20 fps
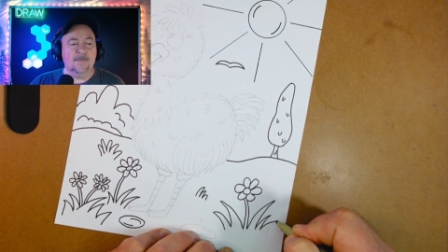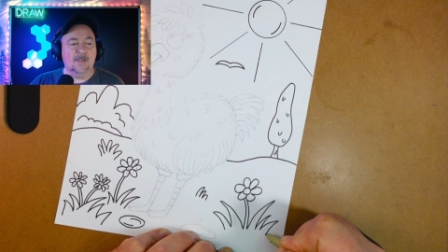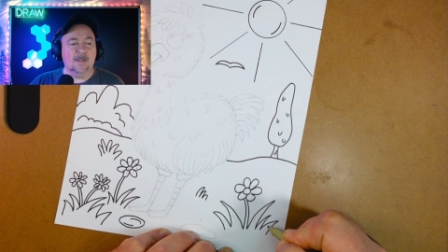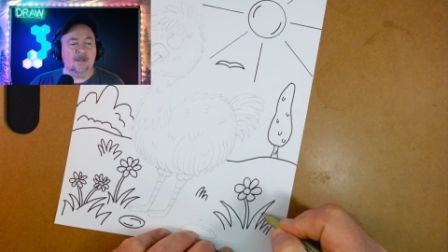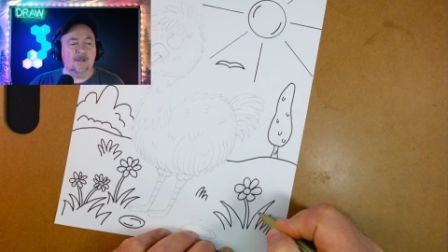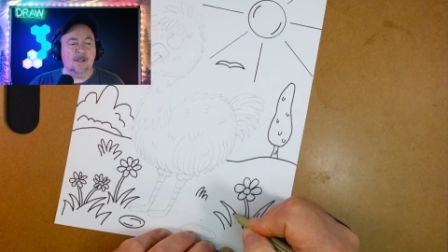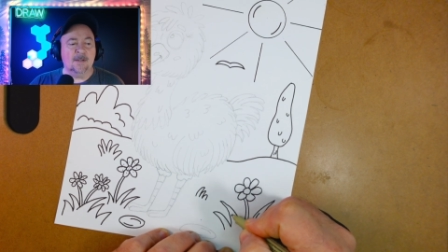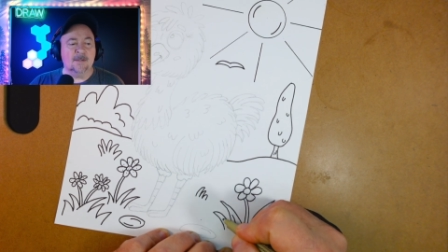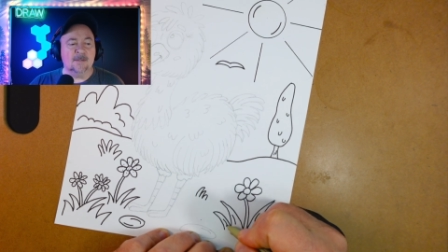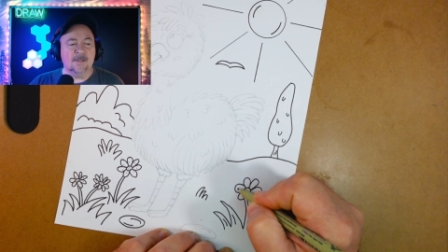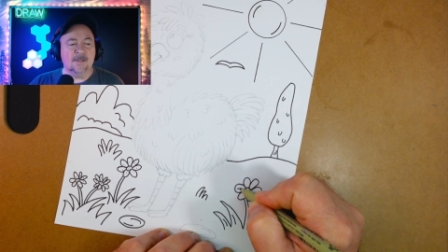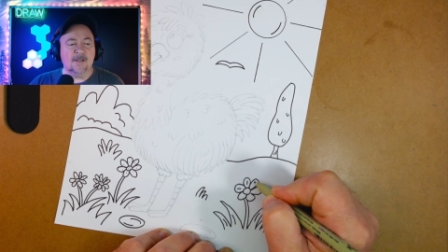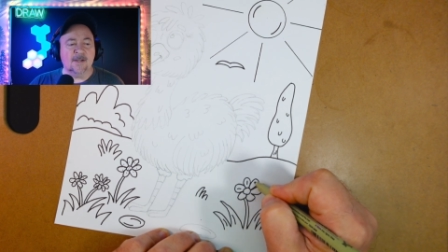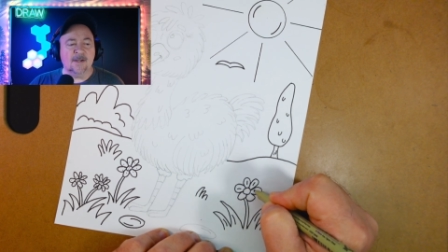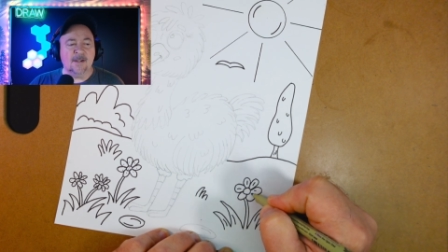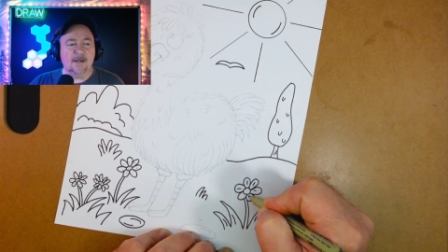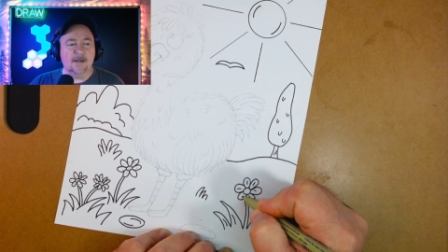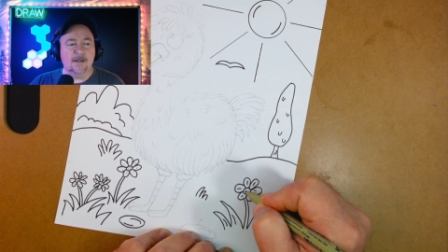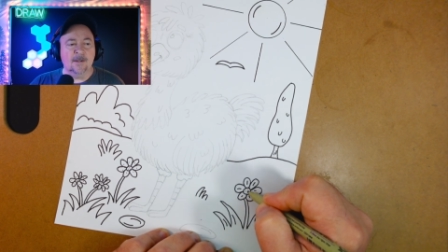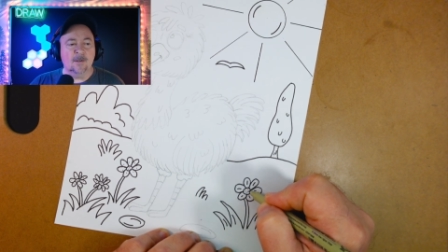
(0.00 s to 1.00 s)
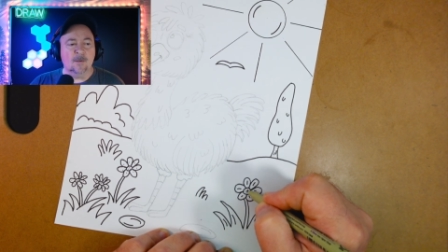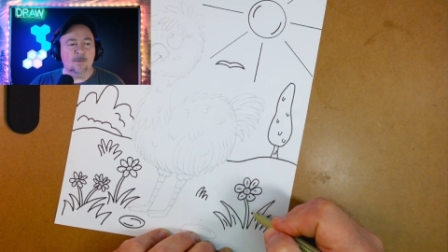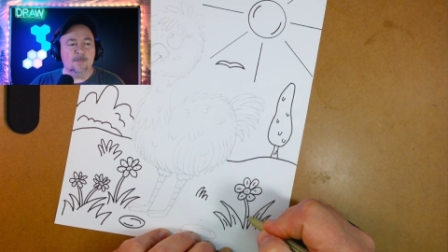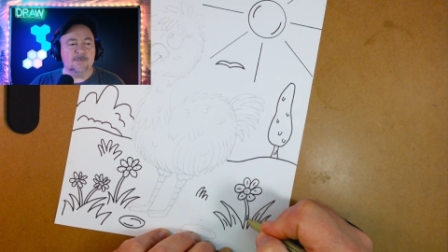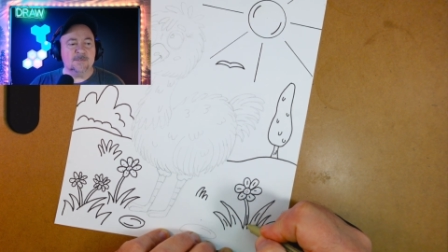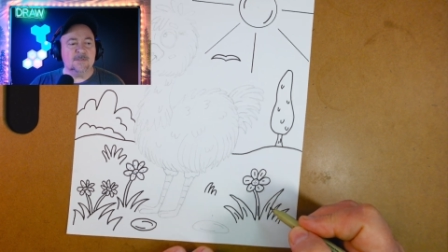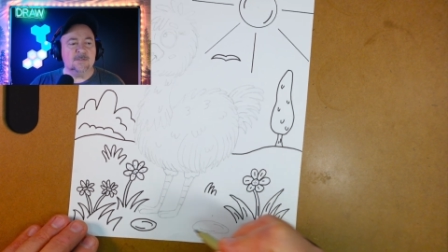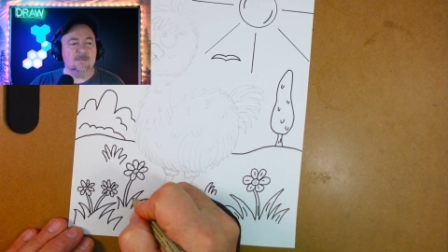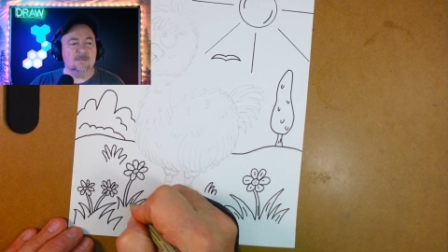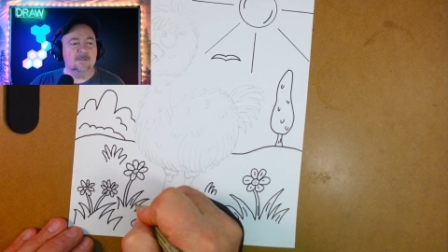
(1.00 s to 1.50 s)
I think it kind of
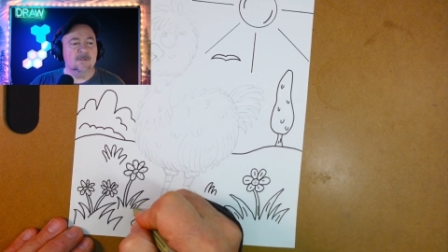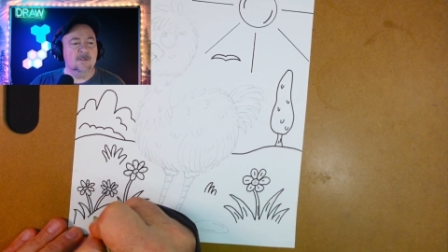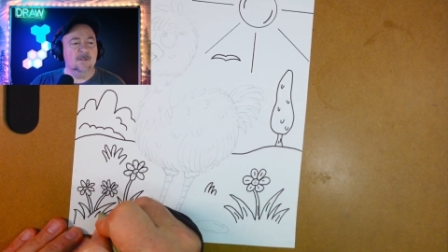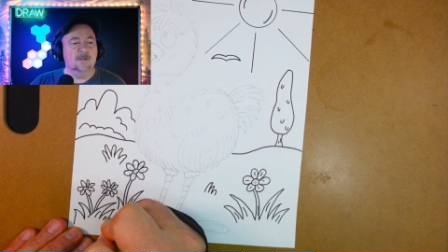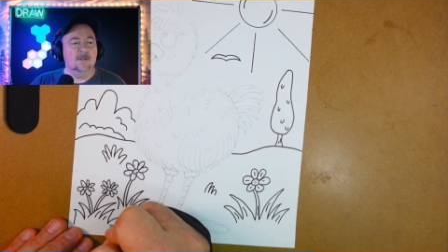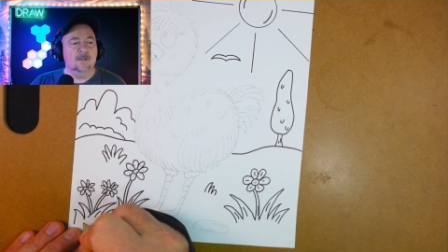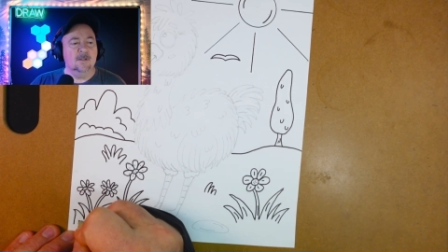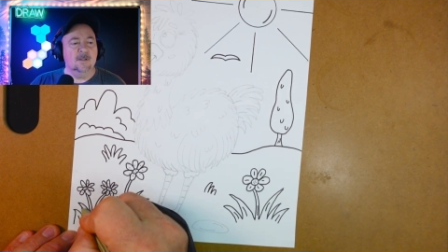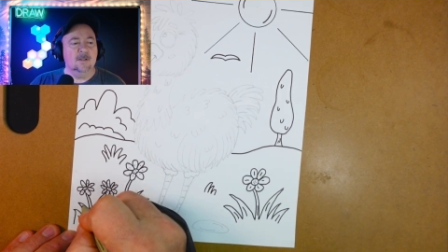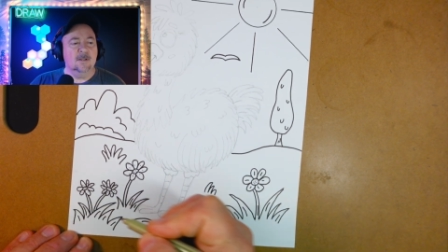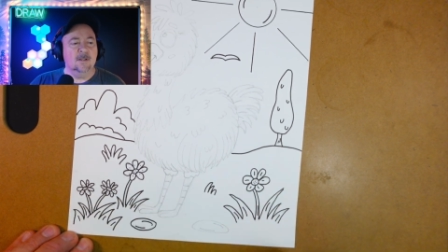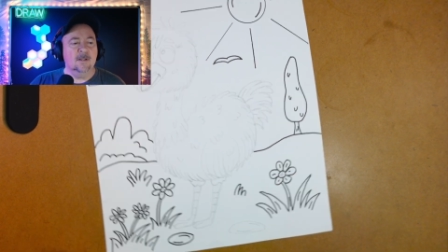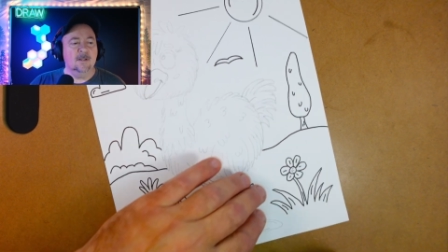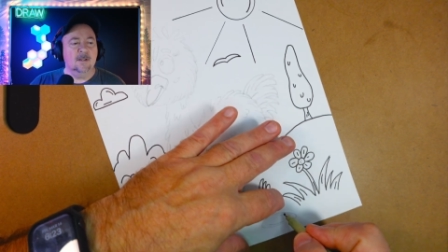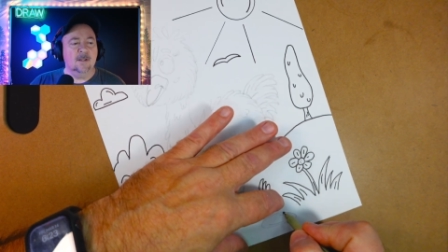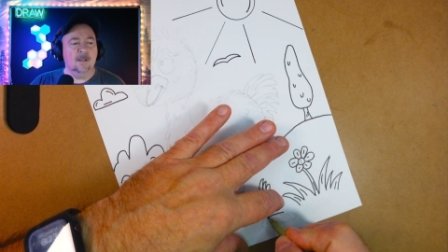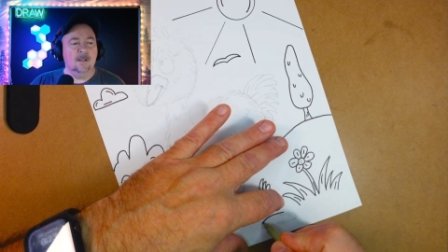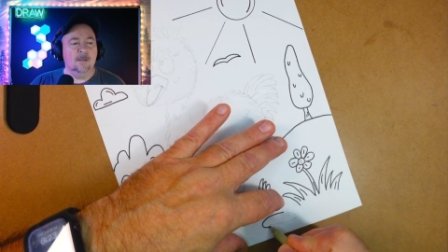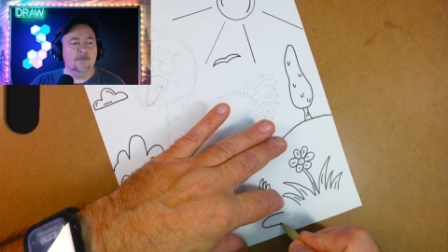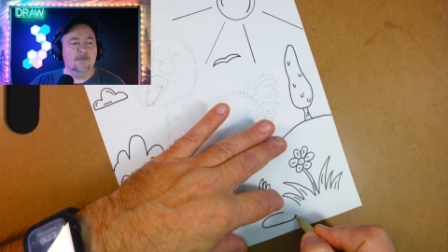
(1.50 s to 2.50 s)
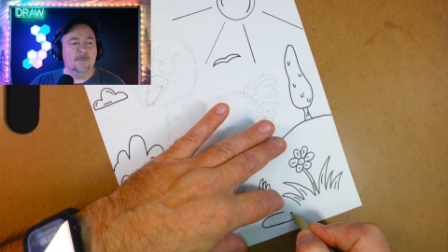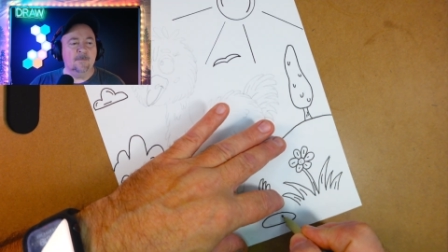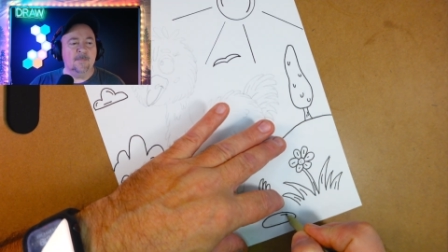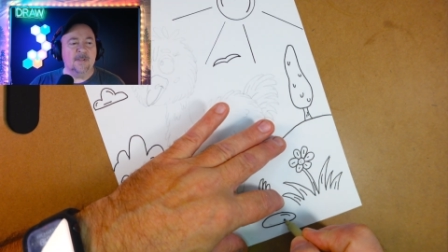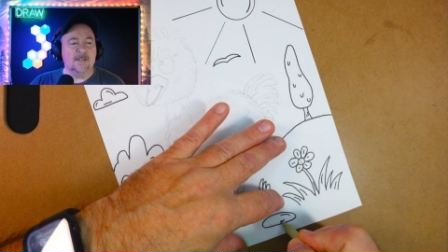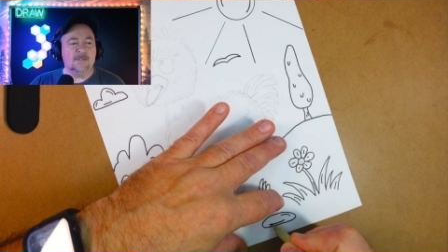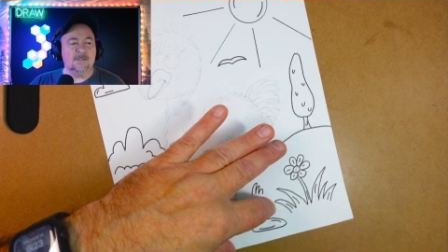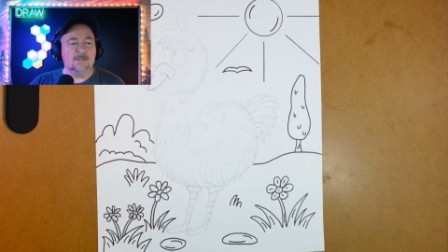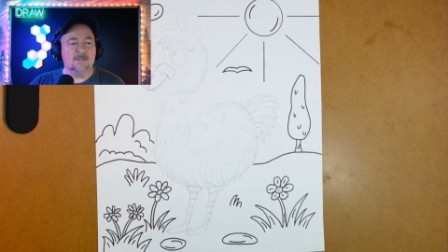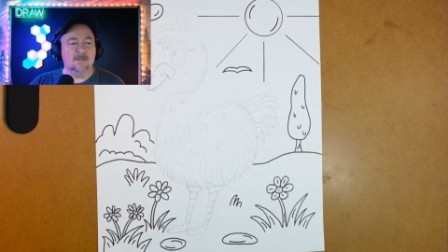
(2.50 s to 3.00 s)
helps. It
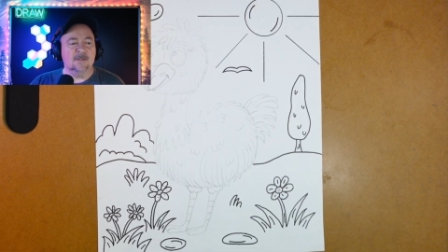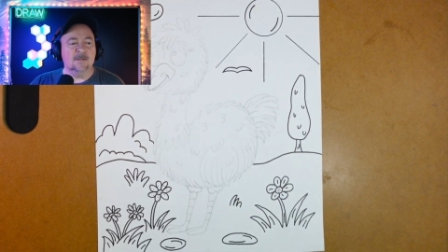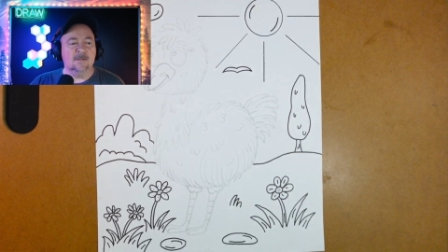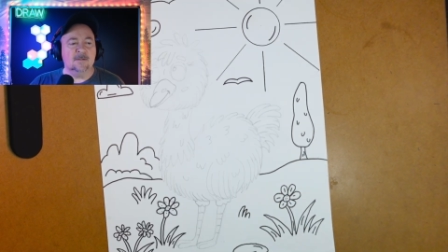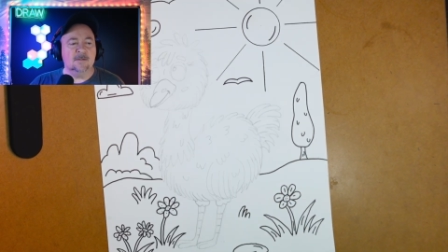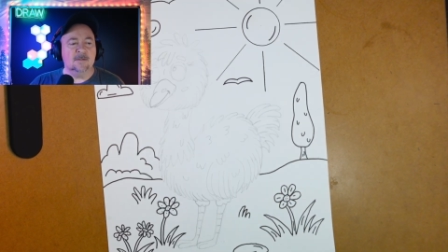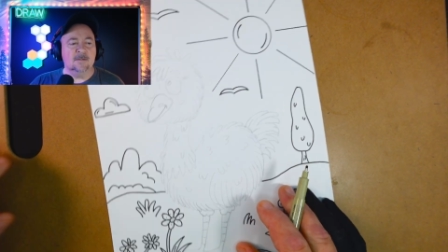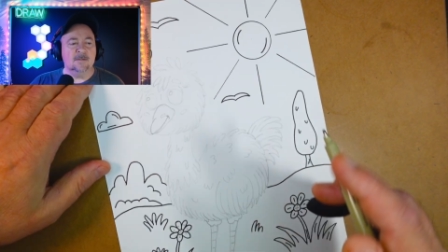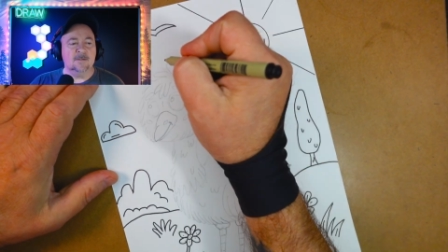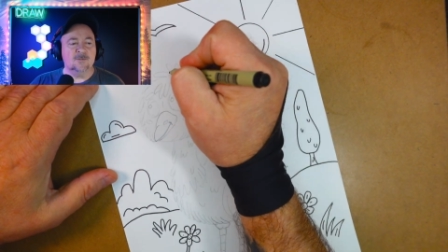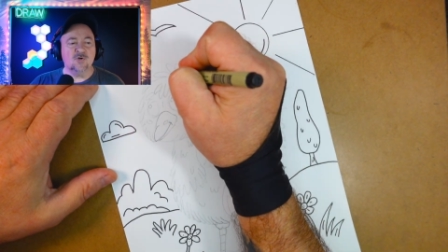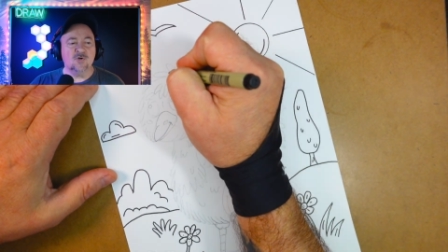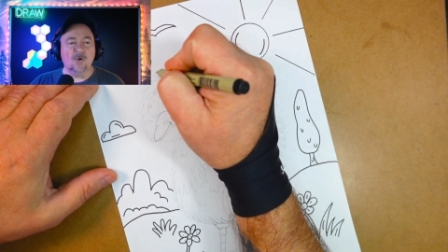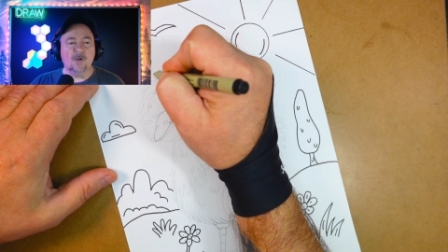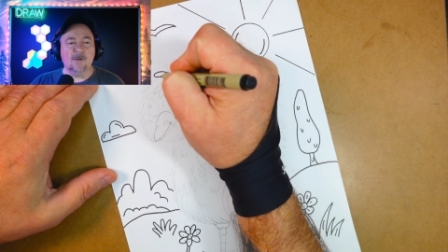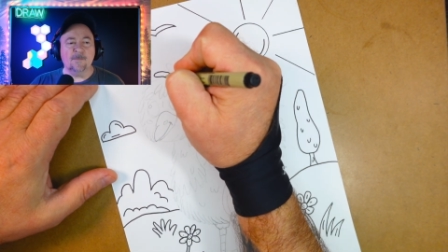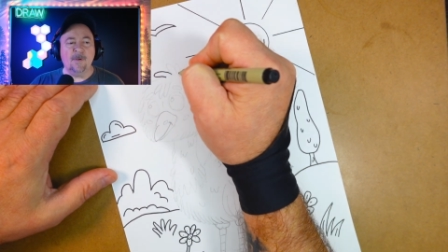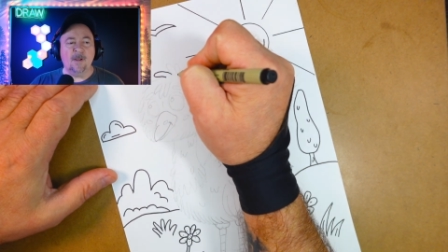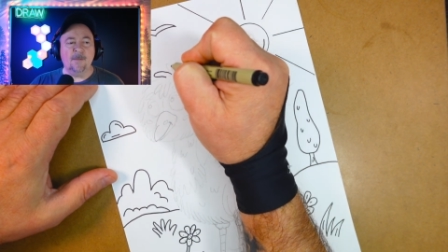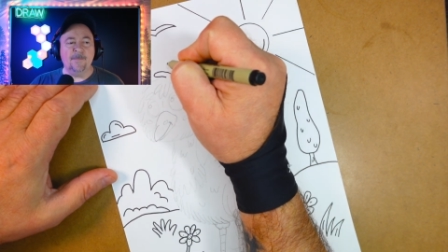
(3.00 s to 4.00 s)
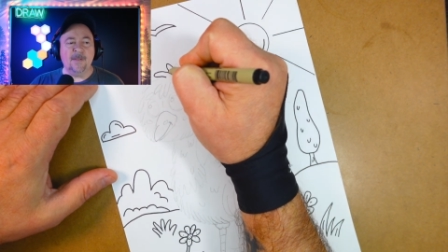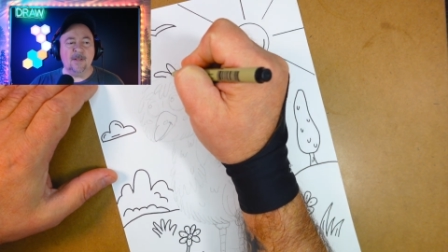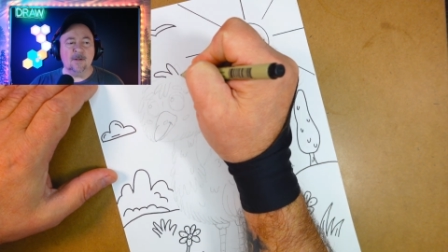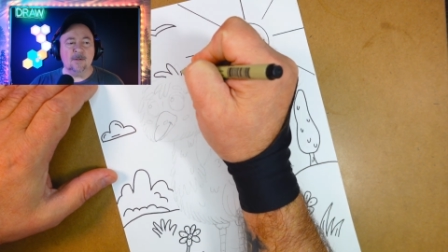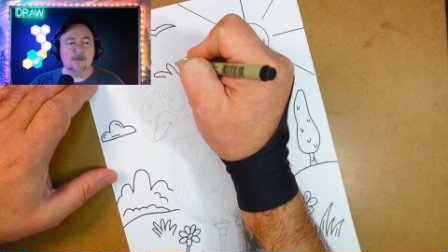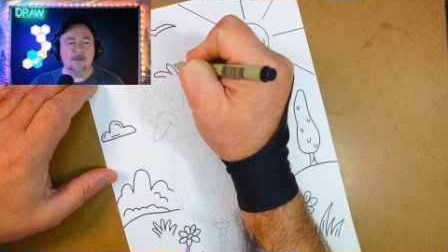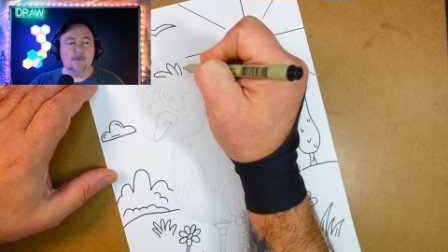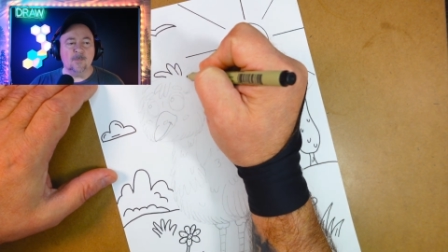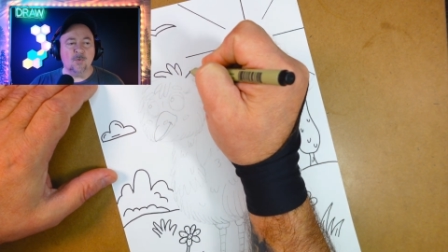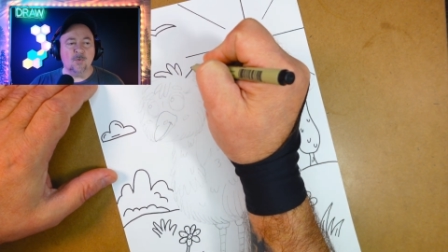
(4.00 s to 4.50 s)
makes the drawing pop out a
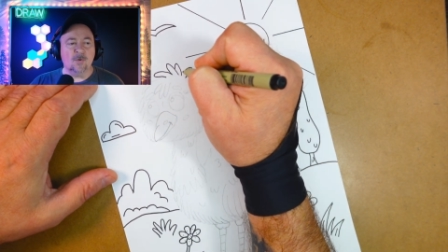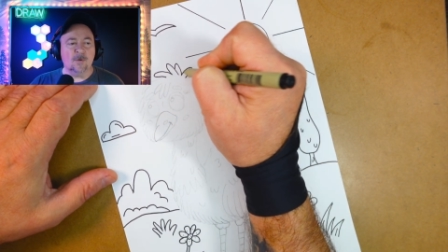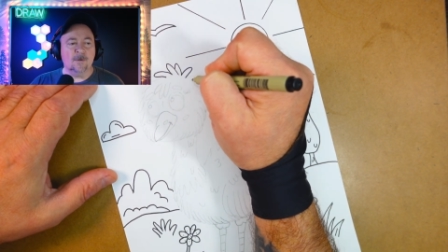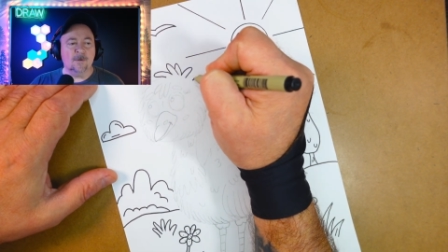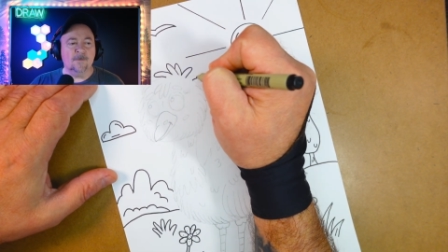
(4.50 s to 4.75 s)
little more.